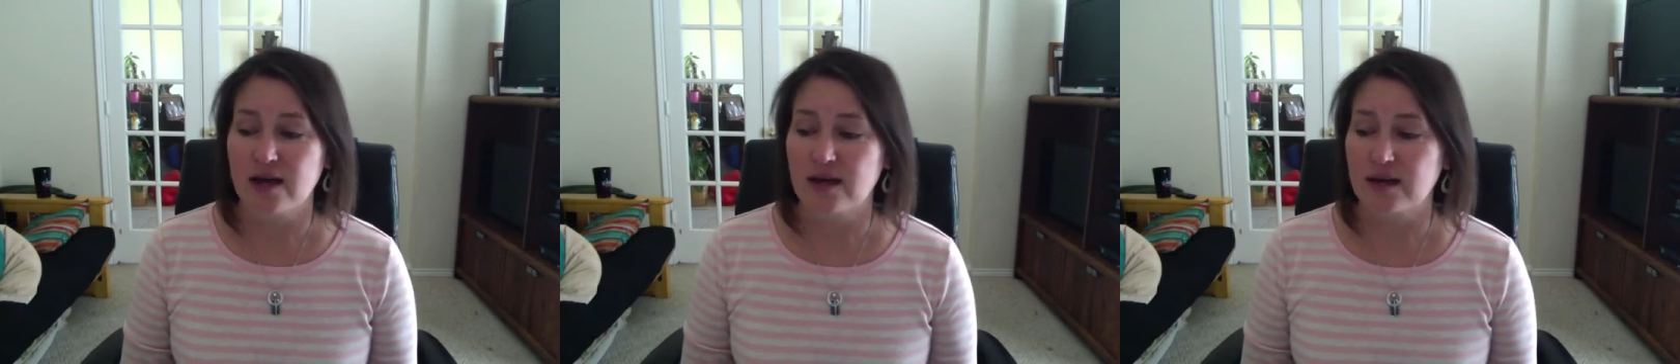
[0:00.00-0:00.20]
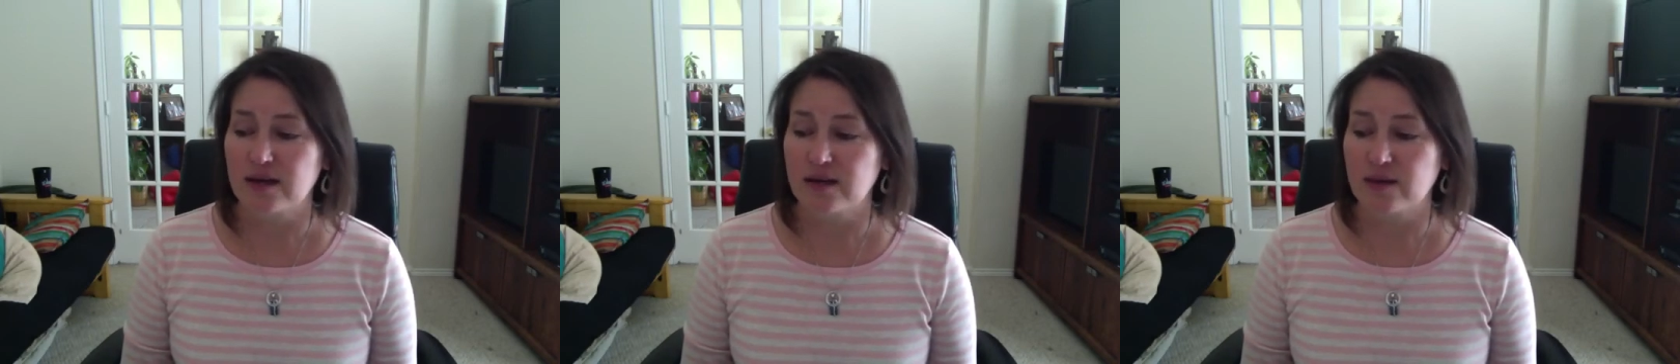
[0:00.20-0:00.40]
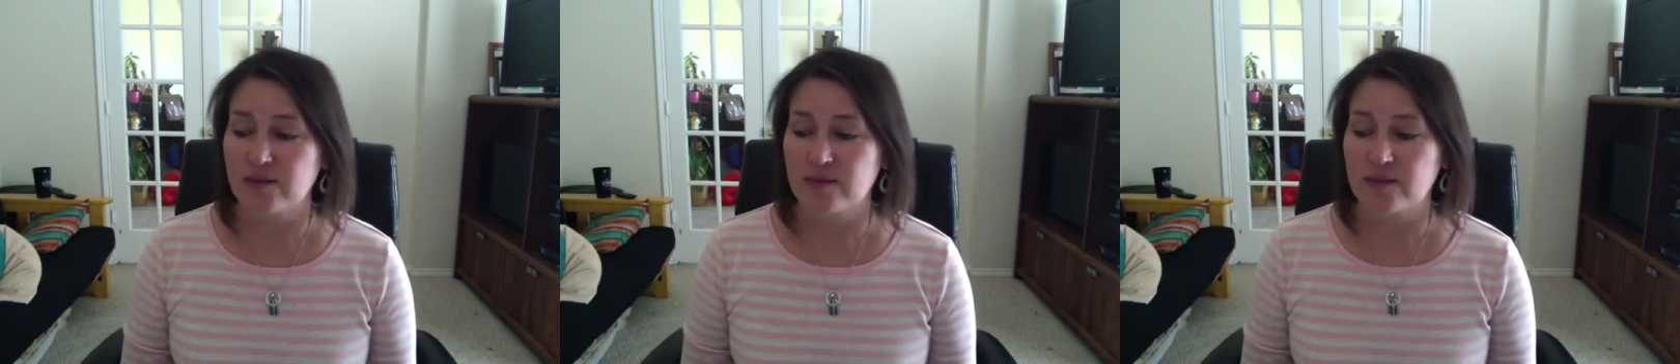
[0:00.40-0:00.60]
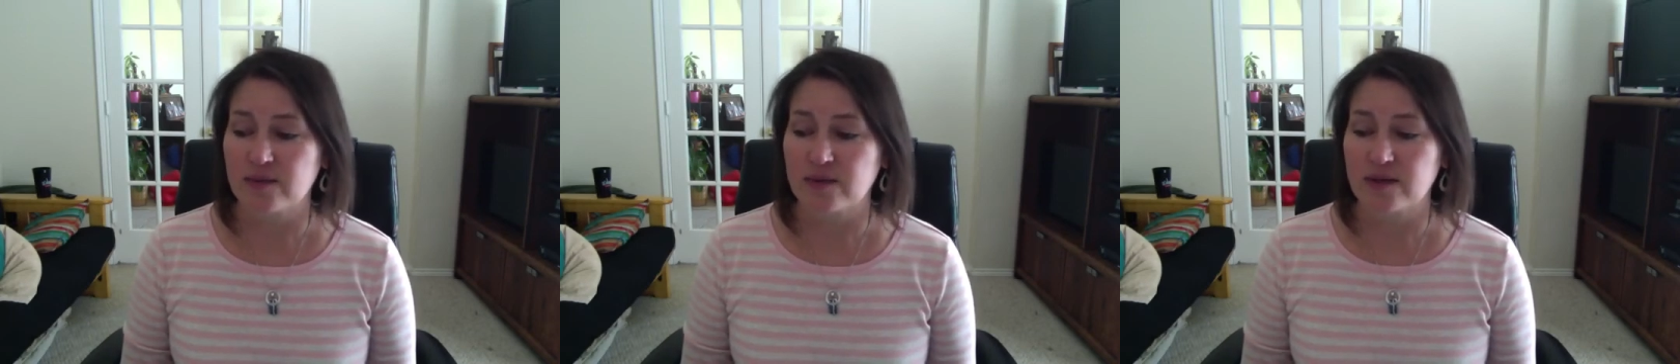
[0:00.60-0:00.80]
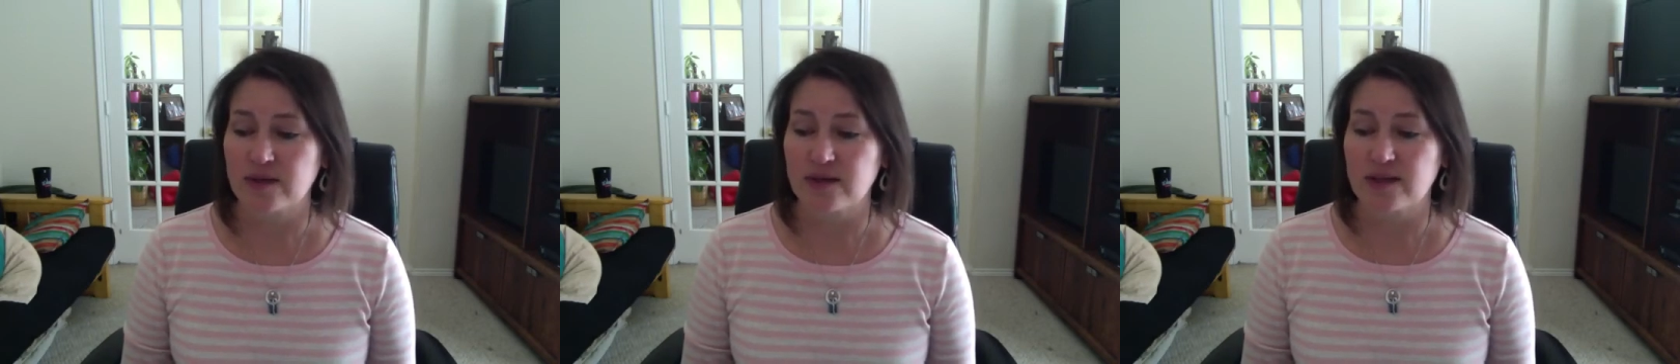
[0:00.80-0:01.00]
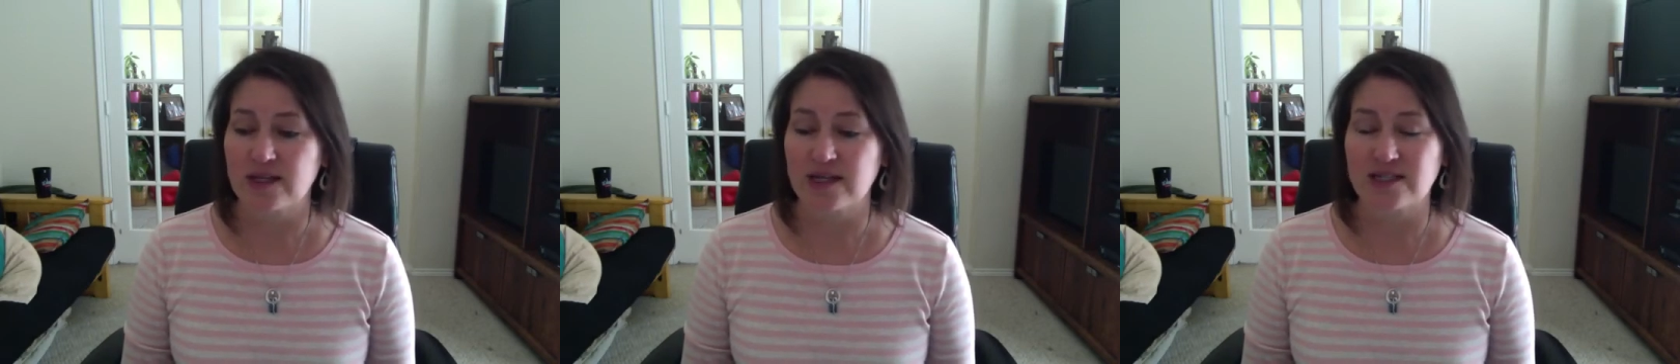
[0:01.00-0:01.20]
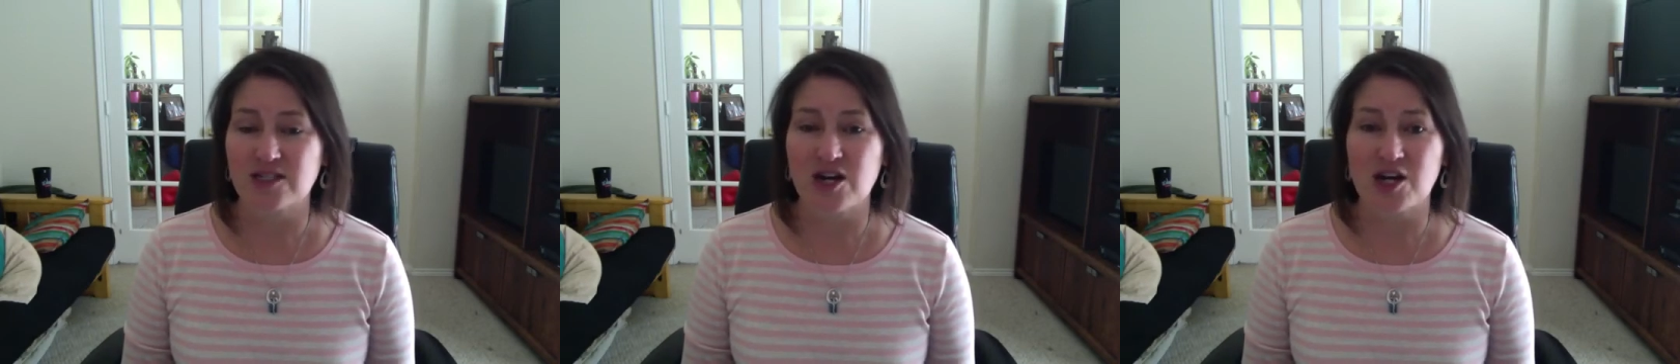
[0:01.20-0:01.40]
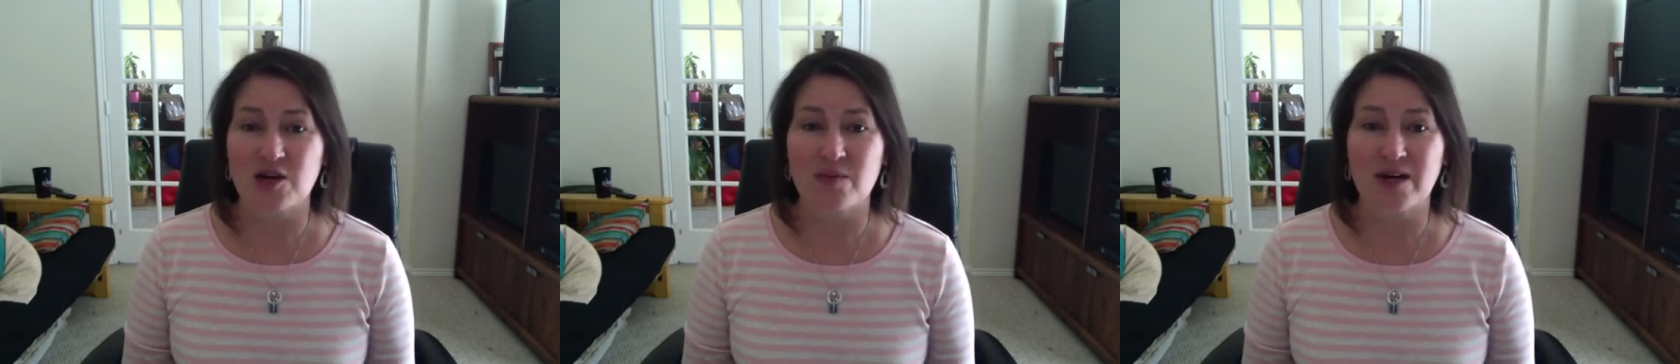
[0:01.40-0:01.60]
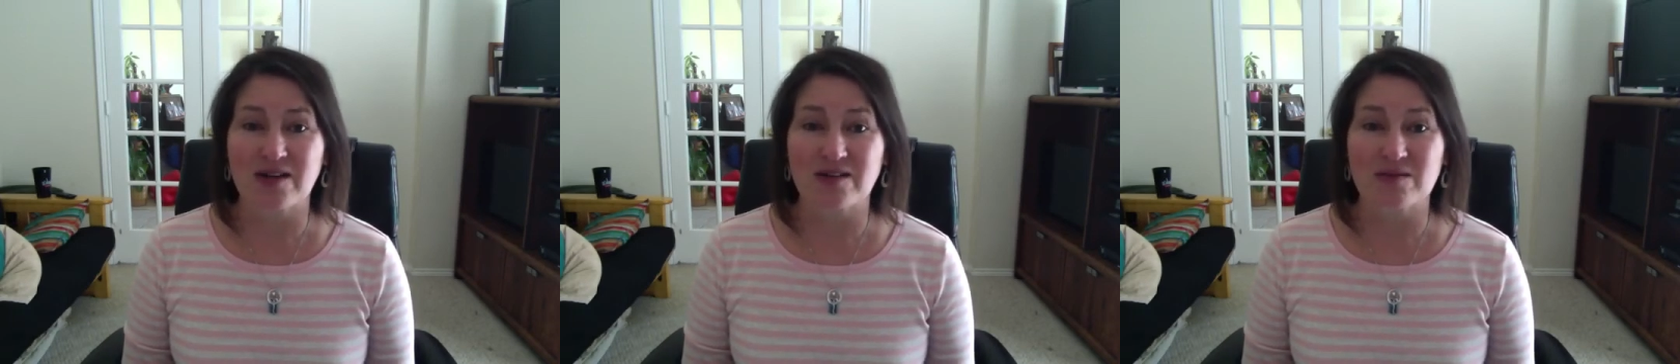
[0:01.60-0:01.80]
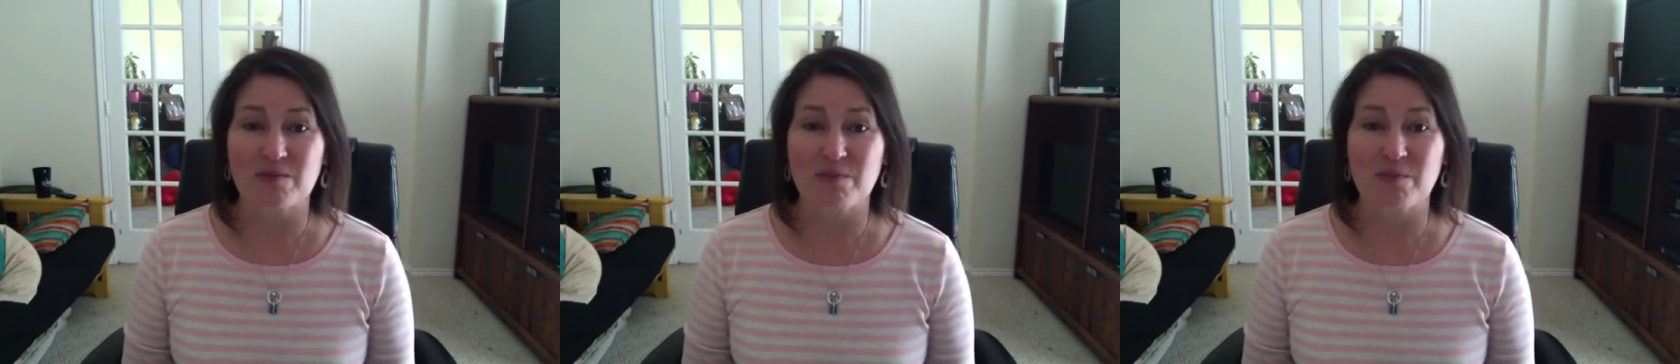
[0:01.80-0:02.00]
that talk
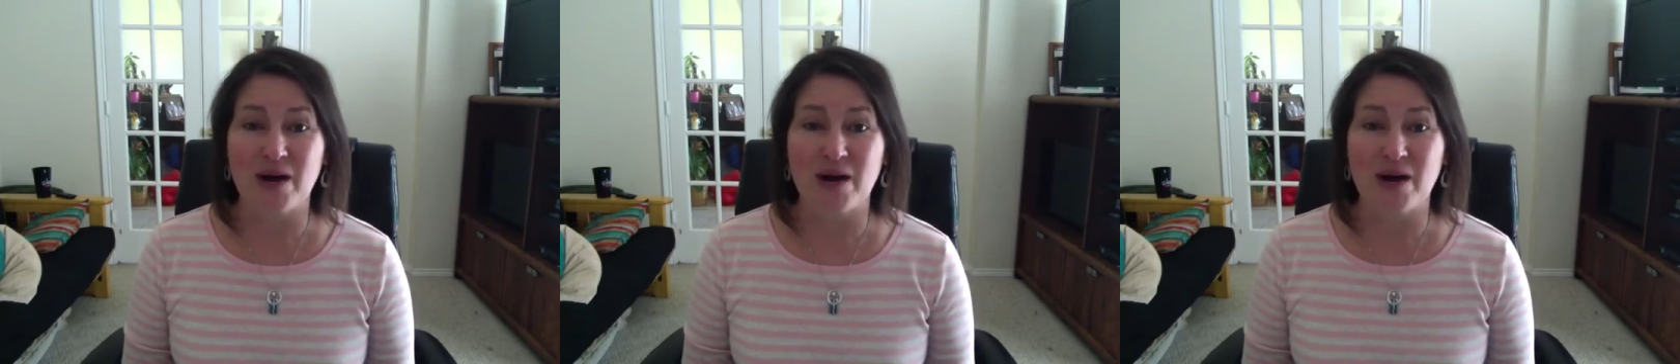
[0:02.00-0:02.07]
about